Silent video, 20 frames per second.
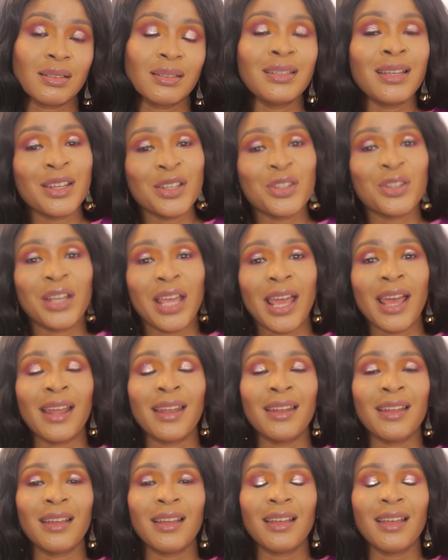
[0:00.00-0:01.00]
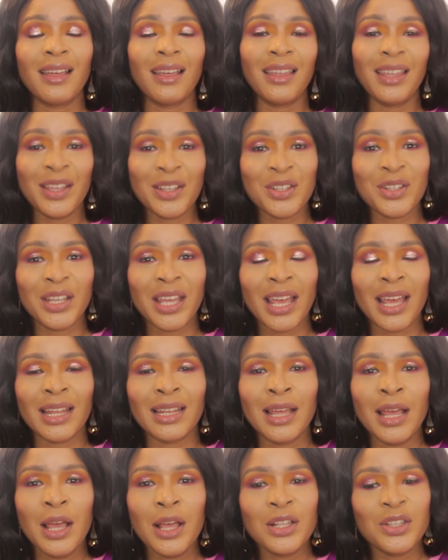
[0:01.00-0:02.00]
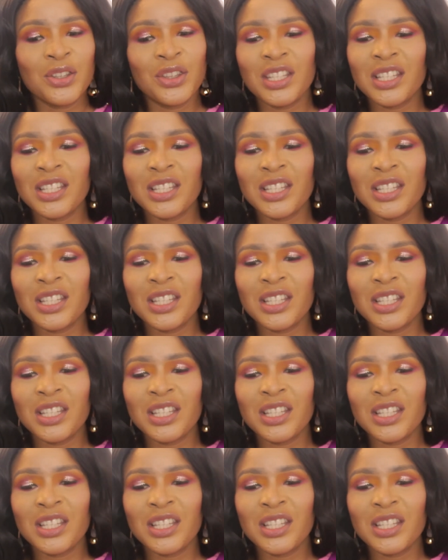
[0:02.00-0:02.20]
Yes, you can. Yes, you can. So